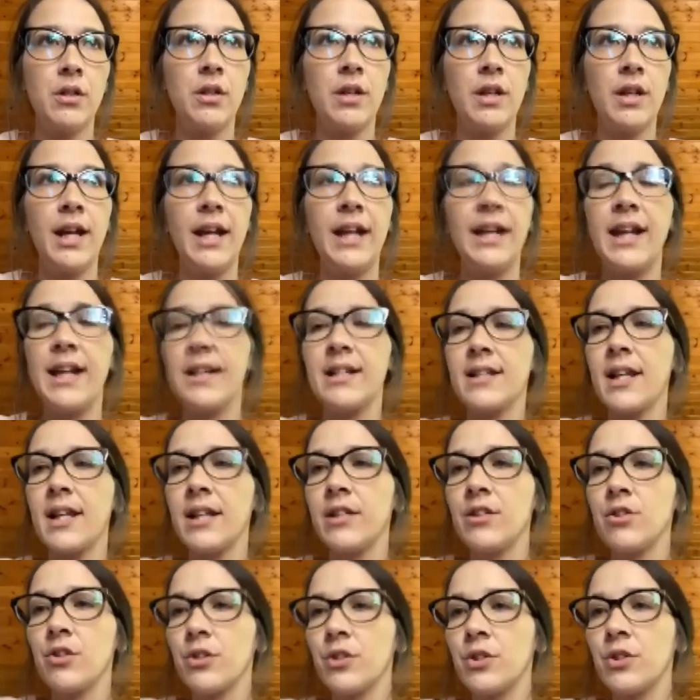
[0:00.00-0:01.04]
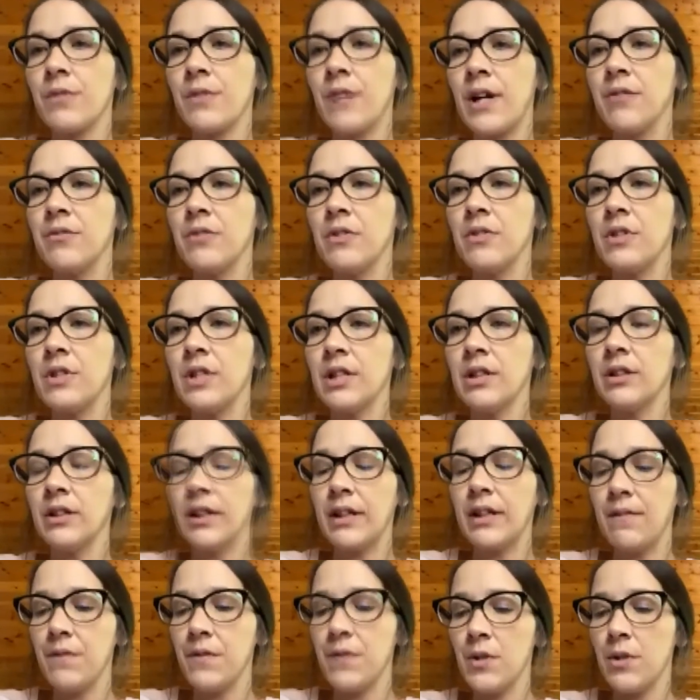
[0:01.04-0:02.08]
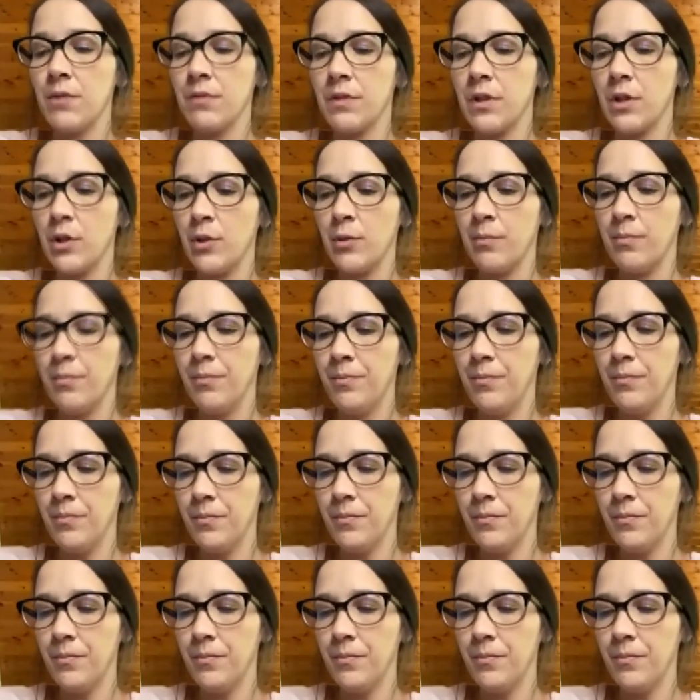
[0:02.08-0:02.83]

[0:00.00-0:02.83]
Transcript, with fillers: And as I turned around to leave the room,